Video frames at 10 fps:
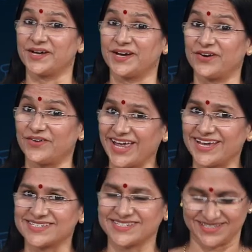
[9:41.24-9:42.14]

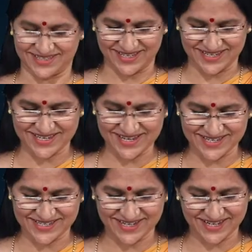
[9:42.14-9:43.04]
Correct. This
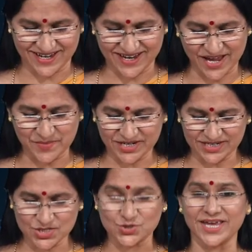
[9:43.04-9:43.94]
is a
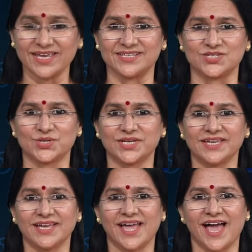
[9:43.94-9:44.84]
chemical change.
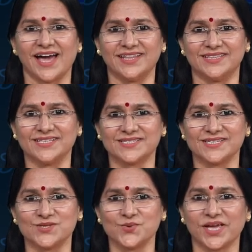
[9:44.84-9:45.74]
And this
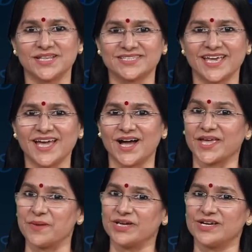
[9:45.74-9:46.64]
is, you can say, a
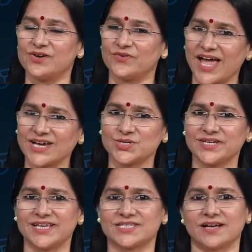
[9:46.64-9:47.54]
chemical reaction
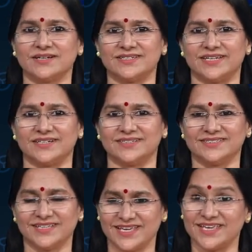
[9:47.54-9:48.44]
has occurred here.
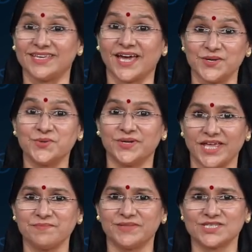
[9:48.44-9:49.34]
Can you
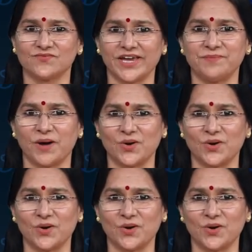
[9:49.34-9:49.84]
name this white